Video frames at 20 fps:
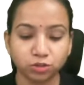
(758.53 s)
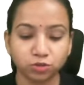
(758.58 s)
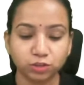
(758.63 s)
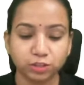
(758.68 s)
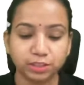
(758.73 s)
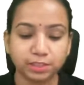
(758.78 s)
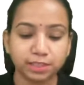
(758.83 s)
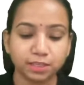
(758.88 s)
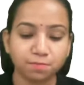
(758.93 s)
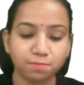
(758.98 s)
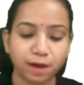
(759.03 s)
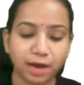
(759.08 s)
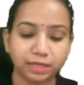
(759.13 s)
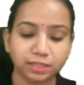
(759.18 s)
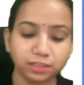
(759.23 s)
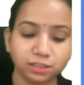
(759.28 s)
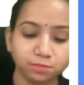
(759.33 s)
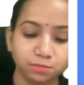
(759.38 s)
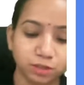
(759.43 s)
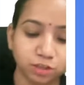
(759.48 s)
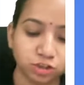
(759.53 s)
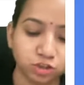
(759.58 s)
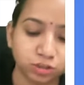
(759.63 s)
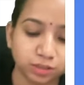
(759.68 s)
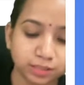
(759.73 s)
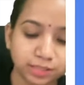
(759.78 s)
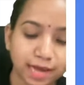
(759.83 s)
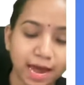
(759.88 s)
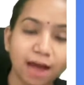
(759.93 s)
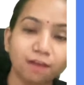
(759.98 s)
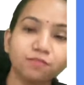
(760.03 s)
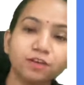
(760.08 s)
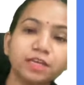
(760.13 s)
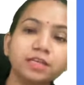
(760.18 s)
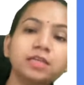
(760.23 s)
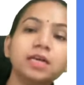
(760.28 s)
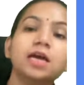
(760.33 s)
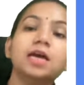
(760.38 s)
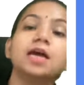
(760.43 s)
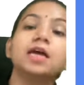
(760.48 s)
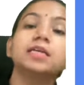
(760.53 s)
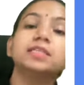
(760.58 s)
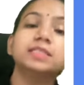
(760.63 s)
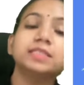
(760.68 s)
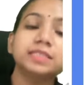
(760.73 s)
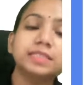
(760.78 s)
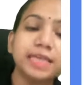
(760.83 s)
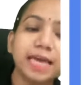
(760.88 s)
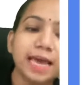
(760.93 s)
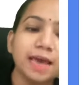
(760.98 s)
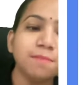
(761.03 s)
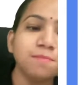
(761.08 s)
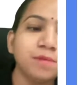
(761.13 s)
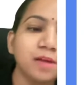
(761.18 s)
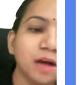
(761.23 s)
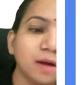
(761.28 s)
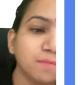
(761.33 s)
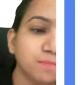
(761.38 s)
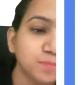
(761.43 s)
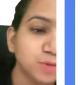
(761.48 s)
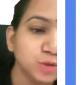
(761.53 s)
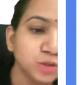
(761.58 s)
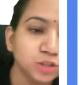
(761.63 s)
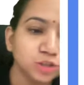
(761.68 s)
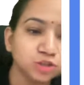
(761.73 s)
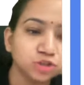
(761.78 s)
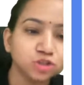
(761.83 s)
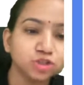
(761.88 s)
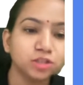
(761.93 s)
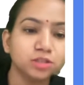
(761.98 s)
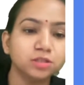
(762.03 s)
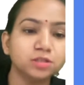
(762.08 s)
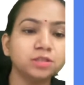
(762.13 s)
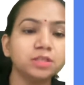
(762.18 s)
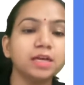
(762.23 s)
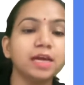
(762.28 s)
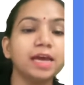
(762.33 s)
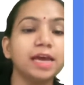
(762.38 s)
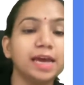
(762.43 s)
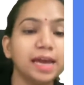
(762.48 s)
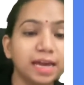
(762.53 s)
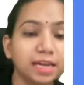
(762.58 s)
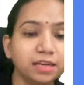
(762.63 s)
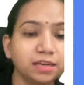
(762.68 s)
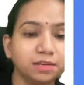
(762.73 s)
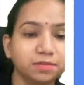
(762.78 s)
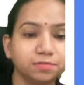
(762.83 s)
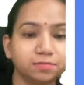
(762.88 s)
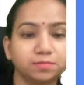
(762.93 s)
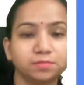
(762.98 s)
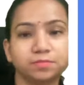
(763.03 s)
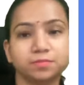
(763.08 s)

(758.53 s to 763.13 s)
So these are the binary mixtures having same composition in.